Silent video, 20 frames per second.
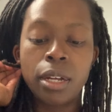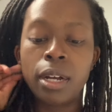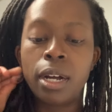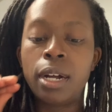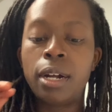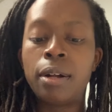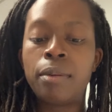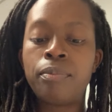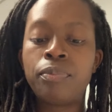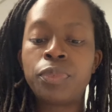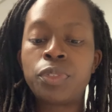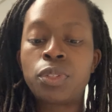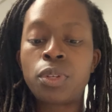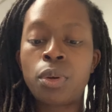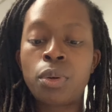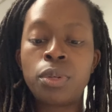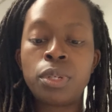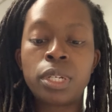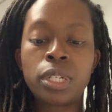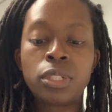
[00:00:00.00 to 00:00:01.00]
Um,
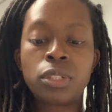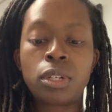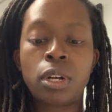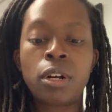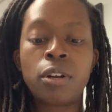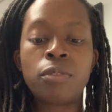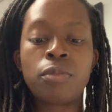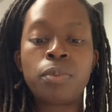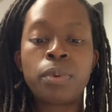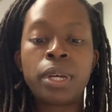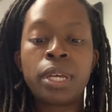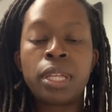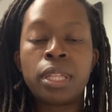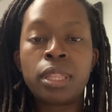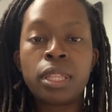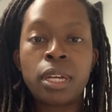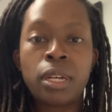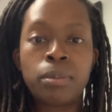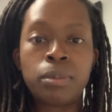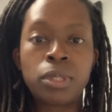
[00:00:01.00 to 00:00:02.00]
so you can start off
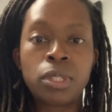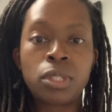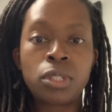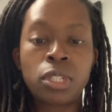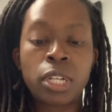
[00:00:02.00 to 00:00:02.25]
with um,